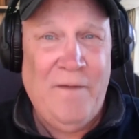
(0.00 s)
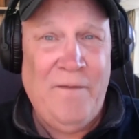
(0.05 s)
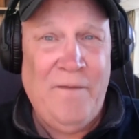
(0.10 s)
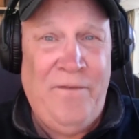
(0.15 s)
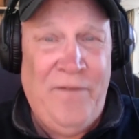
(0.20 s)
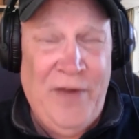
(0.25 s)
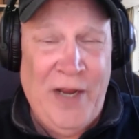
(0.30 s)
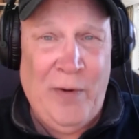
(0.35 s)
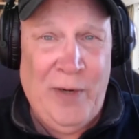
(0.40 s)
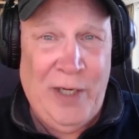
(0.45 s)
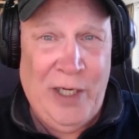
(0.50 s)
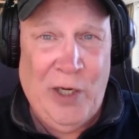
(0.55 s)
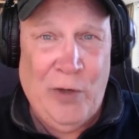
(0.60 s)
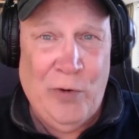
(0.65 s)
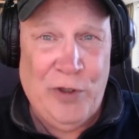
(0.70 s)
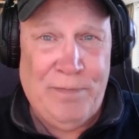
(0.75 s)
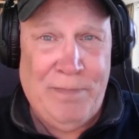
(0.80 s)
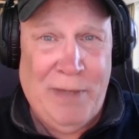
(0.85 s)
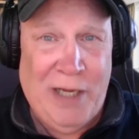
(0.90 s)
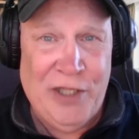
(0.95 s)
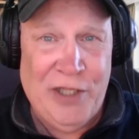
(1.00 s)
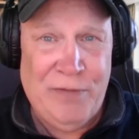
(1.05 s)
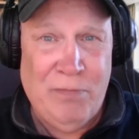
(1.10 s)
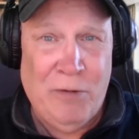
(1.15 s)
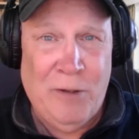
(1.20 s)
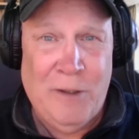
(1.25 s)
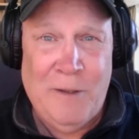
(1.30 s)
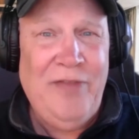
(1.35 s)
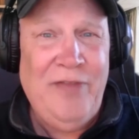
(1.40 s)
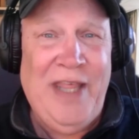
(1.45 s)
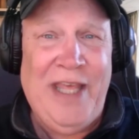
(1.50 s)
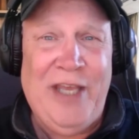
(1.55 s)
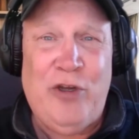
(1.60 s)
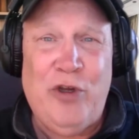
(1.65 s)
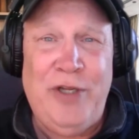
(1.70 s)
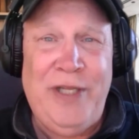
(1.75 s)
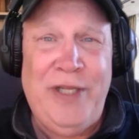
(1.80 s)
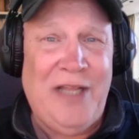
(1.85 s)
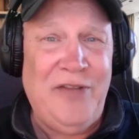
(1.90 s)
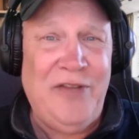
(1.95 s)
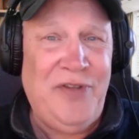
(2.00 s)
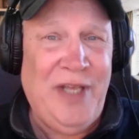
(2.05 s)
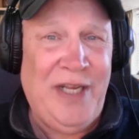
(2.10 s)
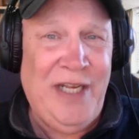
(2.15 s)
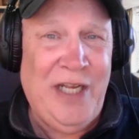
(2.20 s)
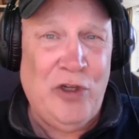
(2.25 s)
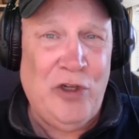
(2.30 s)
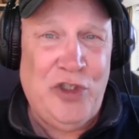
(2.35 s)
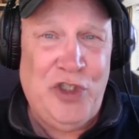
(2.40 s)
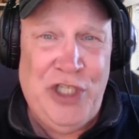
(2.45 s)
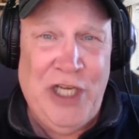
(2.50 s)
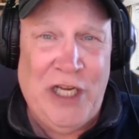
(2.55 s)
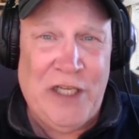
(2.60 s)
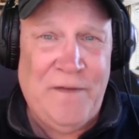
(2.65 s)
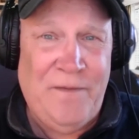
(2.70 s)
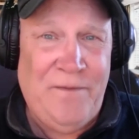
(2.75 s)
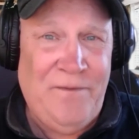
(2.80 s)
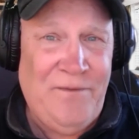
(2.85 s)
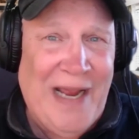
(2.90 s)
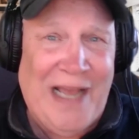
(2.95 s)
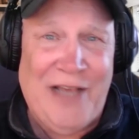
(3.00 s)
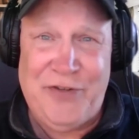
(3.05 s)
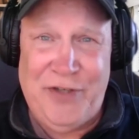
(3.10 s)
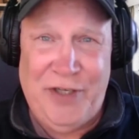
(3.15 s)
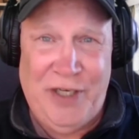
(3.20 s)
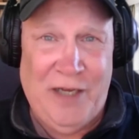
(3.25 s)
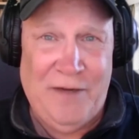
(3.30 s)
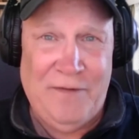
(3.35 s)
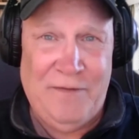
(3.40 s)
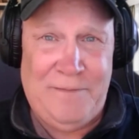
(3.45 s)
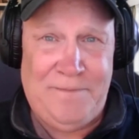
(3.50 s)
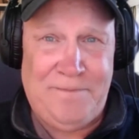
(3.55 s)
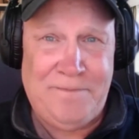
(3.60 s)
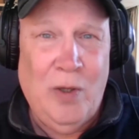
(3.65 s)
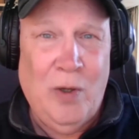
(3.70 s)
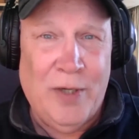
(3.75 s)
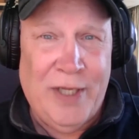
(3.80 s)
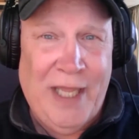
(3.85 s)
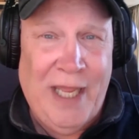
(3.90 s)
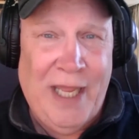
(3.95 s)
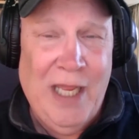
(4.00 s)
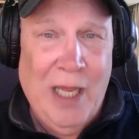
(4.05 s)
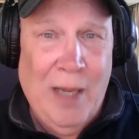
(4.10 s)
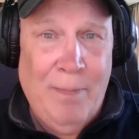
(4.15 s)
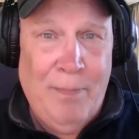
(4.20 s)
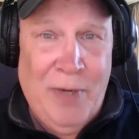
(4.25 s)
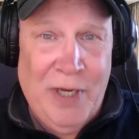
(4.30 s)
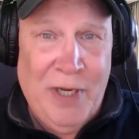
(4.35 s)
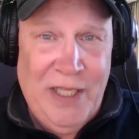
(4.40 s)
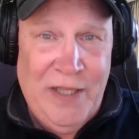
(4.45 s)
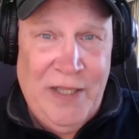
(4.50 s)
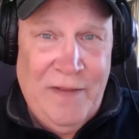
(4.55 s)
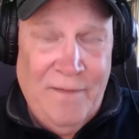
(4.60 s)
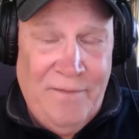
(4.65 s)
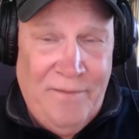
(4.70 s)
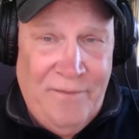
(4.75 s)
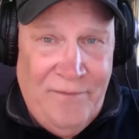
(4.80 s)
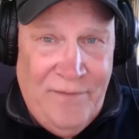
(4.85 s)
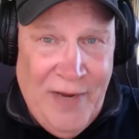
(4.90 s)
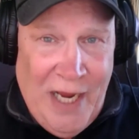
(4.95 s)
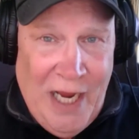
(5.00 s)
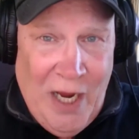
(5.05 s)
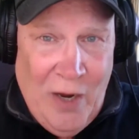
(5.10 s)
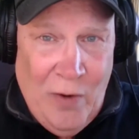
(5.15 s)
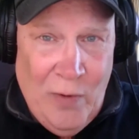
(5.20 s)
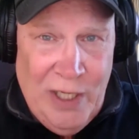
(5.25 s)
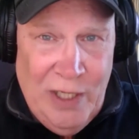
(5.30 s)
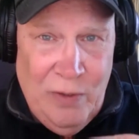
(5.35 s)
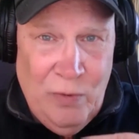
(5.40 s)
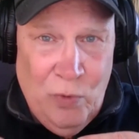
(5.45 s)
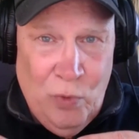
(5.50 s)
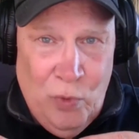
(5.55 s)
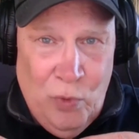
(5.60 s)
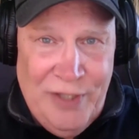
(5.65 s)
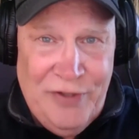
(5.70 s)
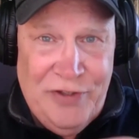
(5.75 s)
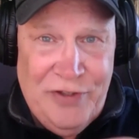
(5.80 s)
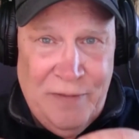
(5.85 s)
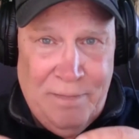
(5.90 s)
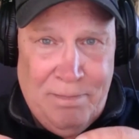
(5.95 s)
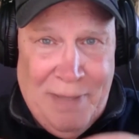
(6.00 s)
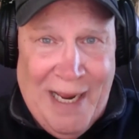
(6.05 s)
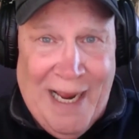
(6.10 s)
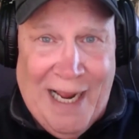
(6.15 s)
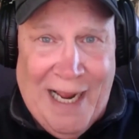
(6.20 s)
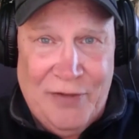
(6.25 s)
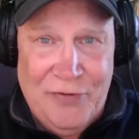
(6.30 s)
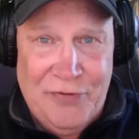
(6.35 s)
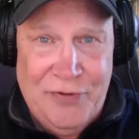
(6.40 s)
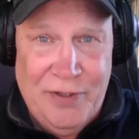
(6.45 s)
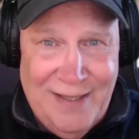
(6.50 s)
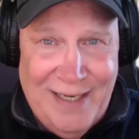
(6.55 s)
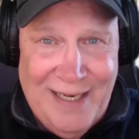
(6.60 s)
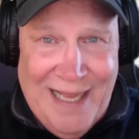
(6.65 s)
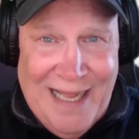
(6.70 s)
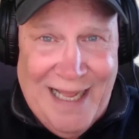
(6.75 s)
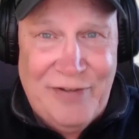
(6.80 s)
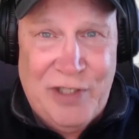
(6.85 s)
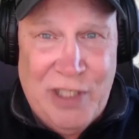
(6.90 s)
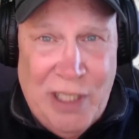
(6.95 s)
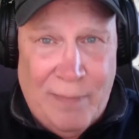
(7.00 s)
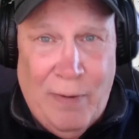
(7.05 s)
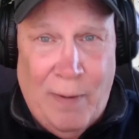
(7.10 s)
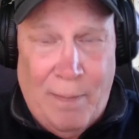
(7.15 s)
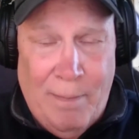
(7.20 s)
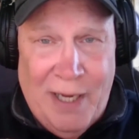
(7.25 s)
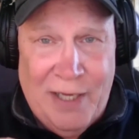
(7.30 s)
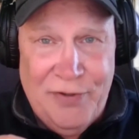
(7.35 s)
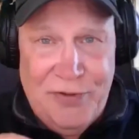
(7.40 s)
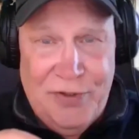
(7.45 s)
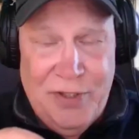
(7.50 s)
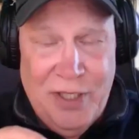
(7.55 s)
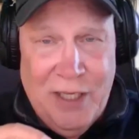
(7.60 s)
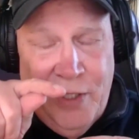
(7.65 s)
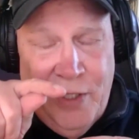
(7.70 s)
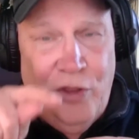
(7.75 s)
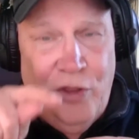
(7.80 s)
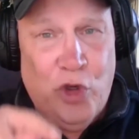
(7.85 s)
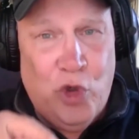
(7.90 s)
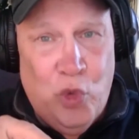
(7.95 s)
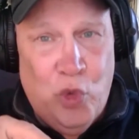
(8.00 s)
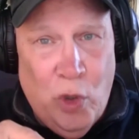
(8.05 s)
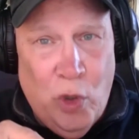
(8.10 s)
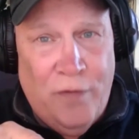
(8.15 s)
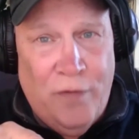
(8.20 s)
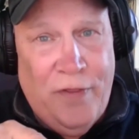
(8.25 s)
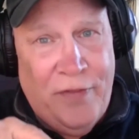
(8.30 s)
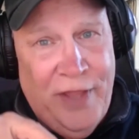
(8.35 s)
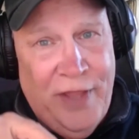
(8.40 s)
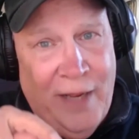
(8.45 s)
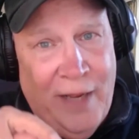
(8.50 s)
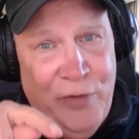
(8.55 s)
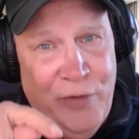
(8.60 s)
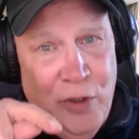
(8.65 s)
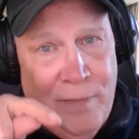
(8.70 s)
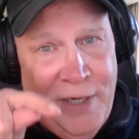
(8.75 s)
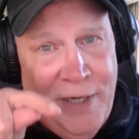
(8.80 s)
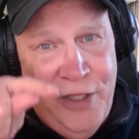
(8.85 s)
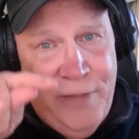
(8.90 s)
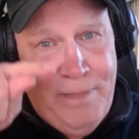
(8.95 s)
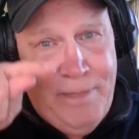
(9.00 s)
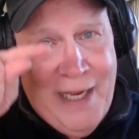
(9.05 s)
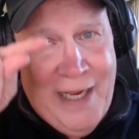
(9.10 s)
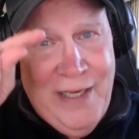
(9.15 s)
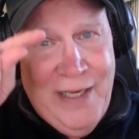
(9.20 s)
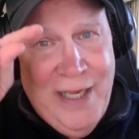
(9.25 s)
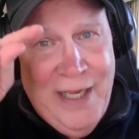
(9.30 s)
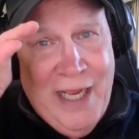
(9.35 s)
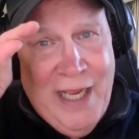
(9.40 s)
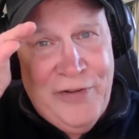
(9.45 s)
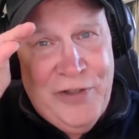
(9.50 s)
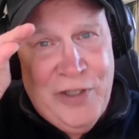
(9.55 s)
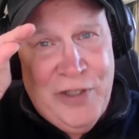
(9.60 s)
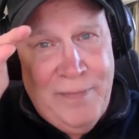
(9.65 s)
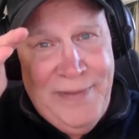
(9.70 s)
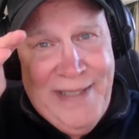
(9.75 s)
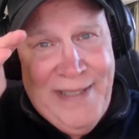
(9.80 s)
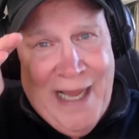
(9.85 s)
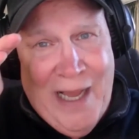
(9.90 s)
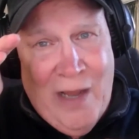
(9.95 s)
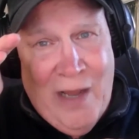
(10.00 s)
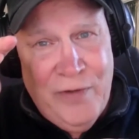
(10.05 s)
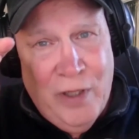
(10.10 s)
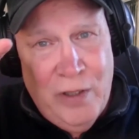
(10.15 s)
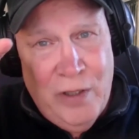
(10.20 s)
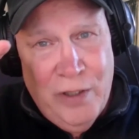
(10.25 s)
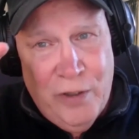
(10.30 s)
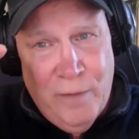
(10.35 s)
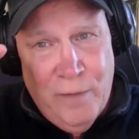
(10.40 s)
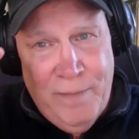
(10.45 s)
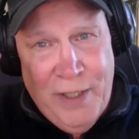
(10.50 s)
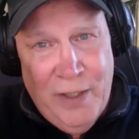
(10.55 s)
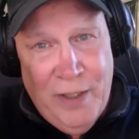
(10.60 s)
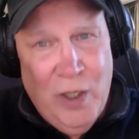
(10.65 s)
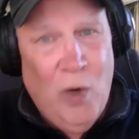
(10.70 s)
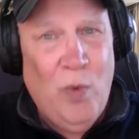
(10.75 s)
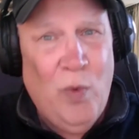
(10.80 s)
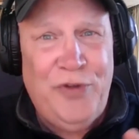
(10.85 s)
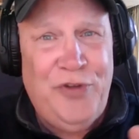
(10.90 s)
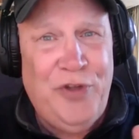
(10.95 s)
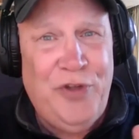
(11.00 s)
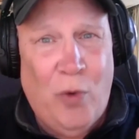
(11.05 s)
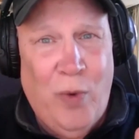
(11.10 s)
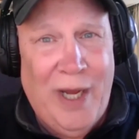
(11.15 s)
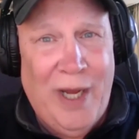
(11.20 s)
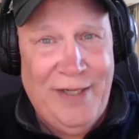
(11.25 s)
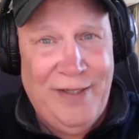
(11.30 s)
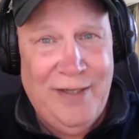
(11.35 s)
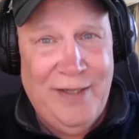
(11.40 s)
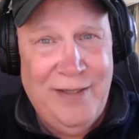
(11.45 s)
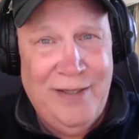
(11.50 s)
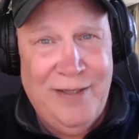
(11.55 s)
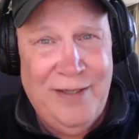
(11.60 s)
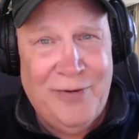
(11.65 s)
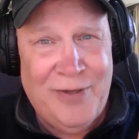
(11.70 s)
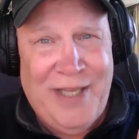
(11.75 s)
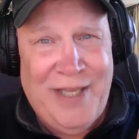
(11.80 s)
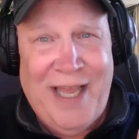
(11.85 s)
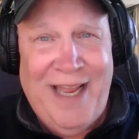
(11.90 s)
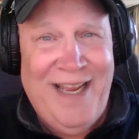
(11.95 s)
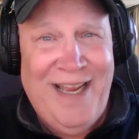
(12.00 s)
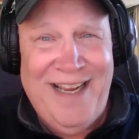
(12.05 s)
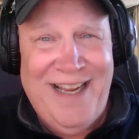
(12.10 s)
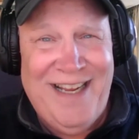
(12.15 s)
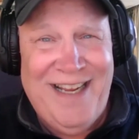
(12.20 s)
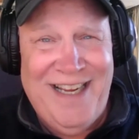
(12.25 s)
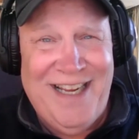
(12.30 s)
Very irresponsible. They could not send out checks fast enough, okay? But in the very recent past, the last couple of months, the growth of the M2 money supply has come down a little bit. Well, so what, okay?